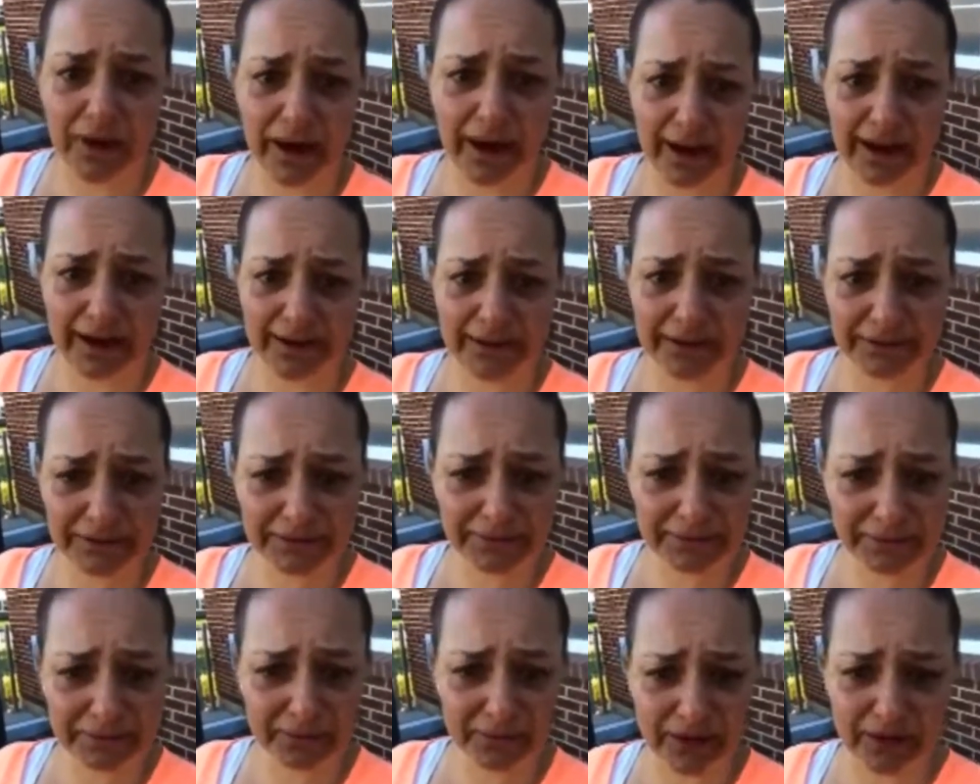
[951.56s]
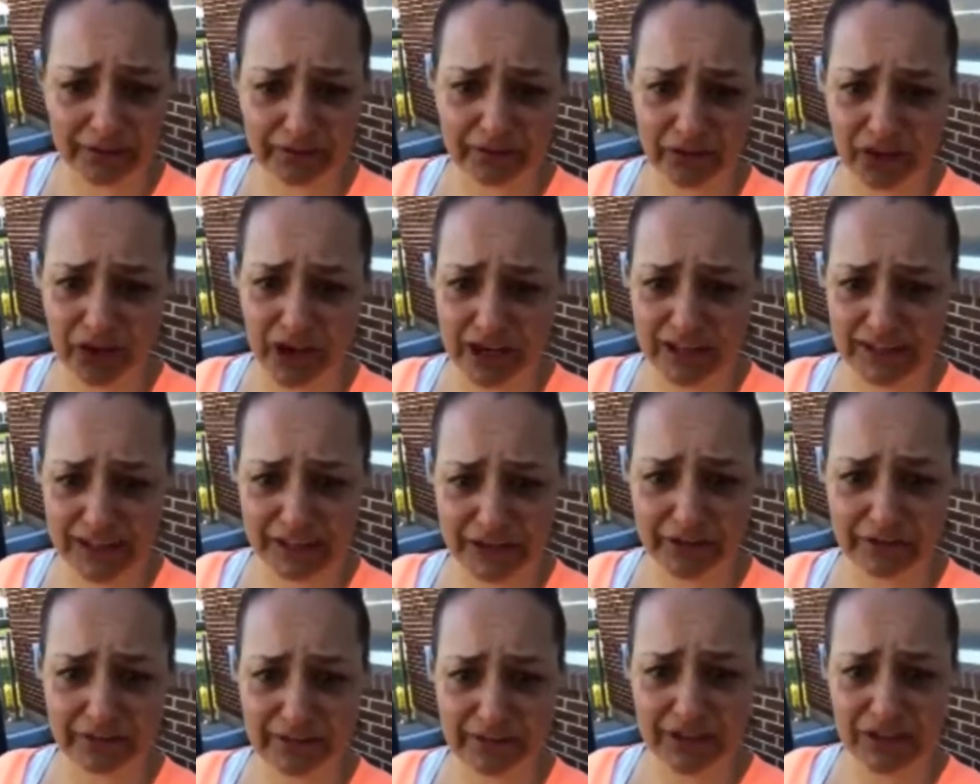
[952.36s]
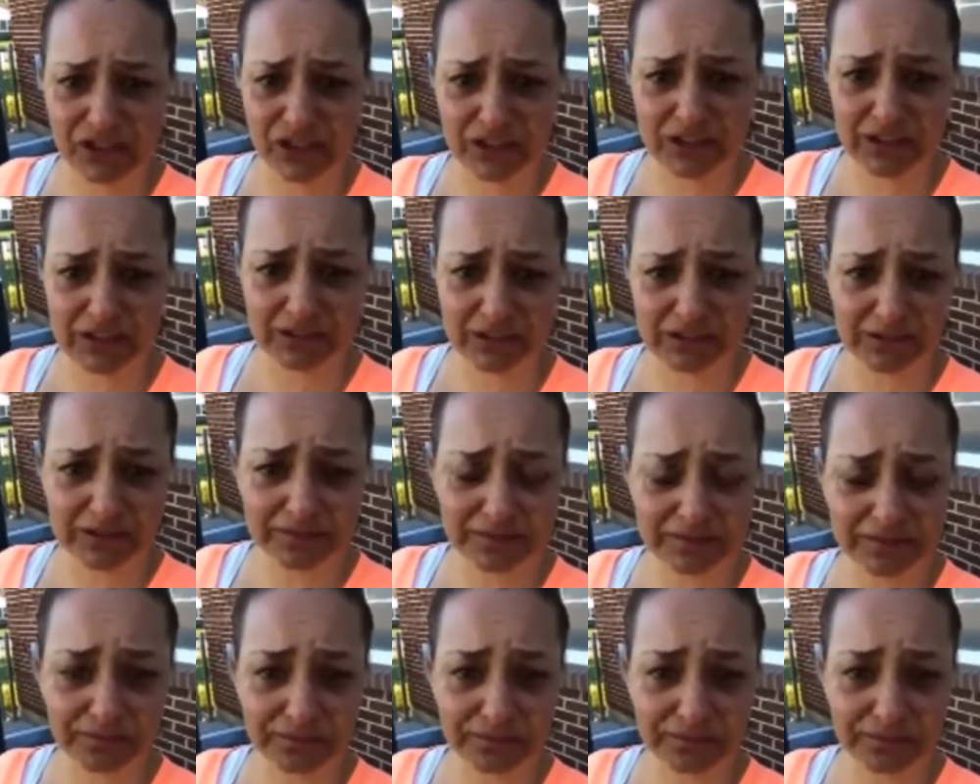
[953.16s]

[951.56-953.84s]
Pray. Pray for God's intervention.